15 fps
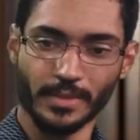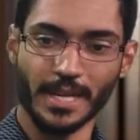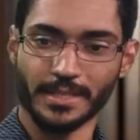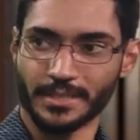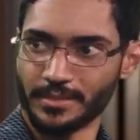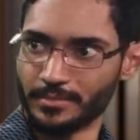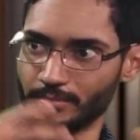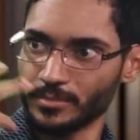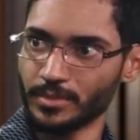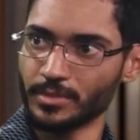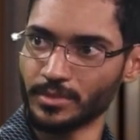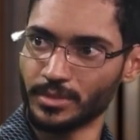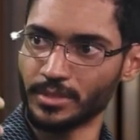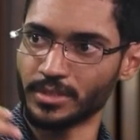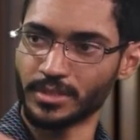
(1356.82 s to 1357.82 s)
as in
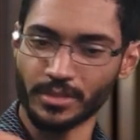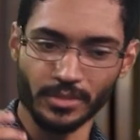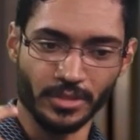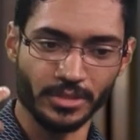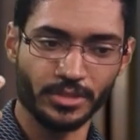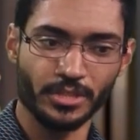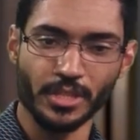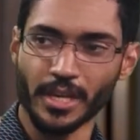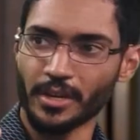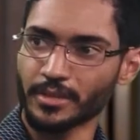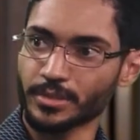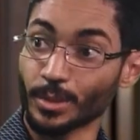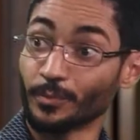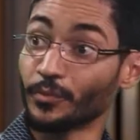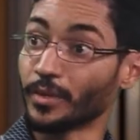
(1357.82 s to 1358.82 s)
just this generic
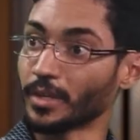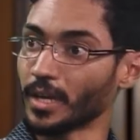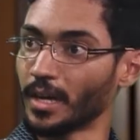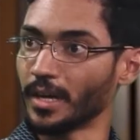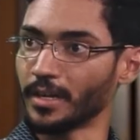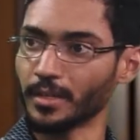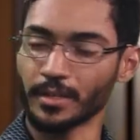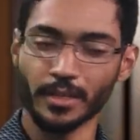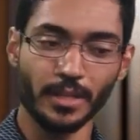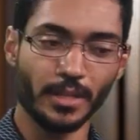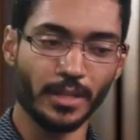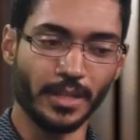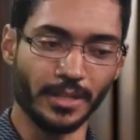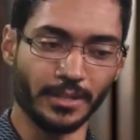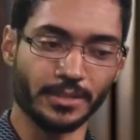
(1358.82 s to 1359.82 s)
term for God,
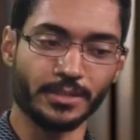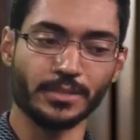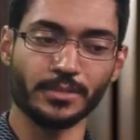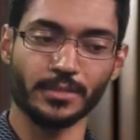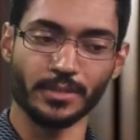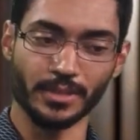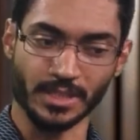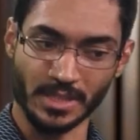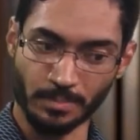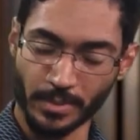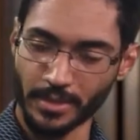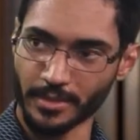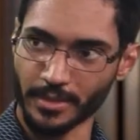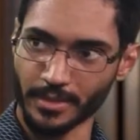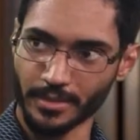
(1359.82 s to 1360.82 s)
is the
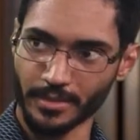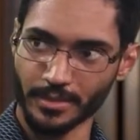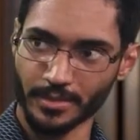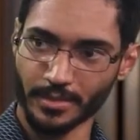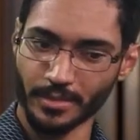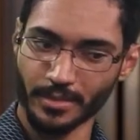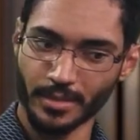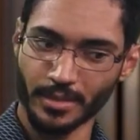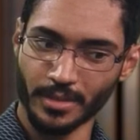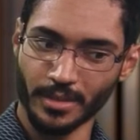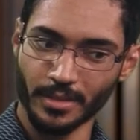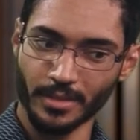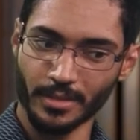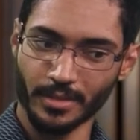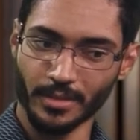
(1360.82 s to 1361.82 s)
Spirit,
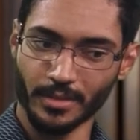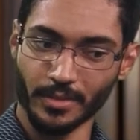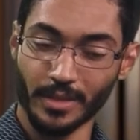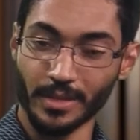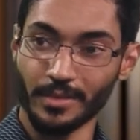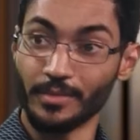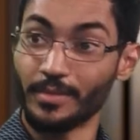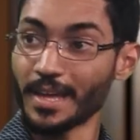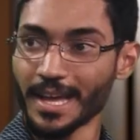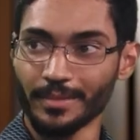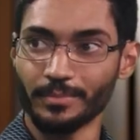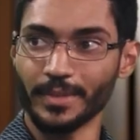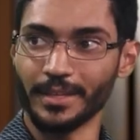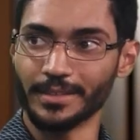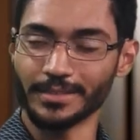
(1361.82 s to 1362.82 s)
then that
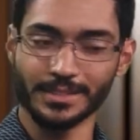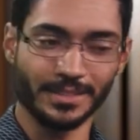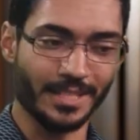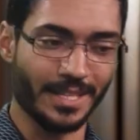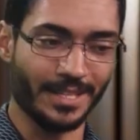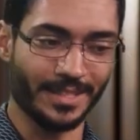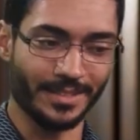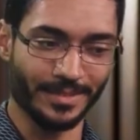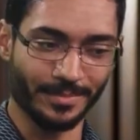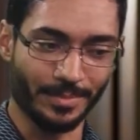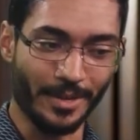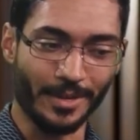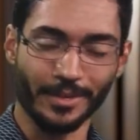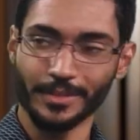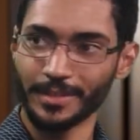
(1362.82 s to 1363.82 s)
means that
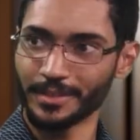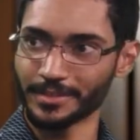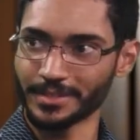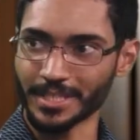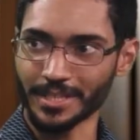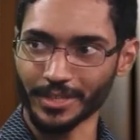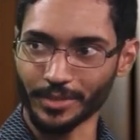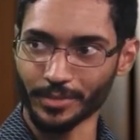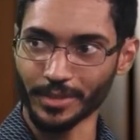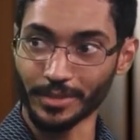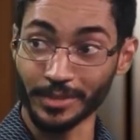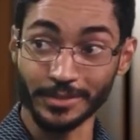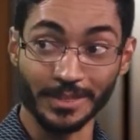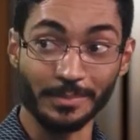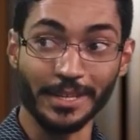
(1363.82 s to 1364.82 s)
Paul, here in 2
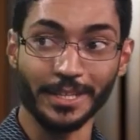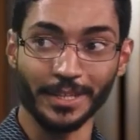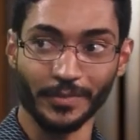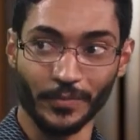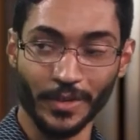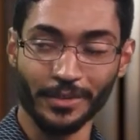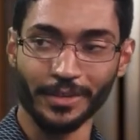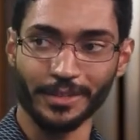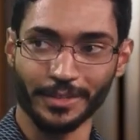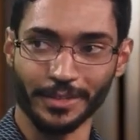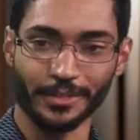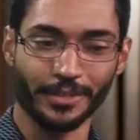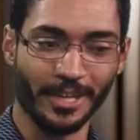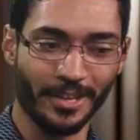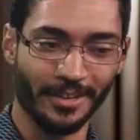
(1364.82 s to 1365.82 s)
Corinthians, is making a very clear
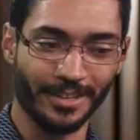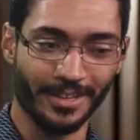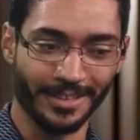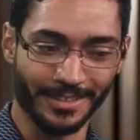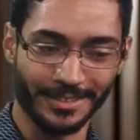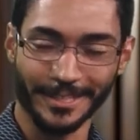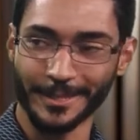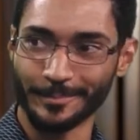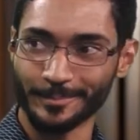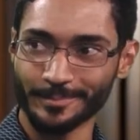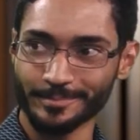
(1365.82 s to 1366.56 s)
ca- uh, claim.